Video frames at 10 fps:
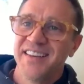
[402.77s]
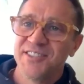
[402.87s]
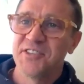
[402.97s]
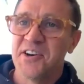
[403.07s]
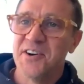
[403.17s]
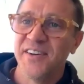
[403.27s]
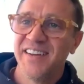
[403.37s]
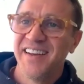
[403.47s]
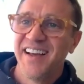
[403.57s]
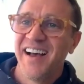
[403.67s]
So
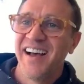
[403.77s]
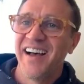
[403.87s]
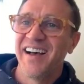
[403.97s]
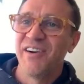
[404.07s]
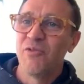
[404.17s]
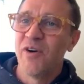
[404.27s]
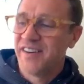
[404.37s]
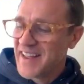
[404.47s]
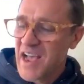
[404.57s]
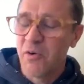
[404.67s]
one
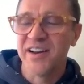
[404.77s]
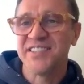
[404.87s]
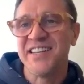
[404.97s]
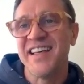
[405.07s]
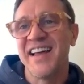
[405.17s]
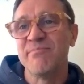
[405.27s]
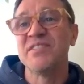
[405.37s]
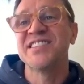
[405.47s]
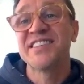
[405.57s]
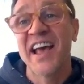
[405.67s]
day I want to see that Mrs.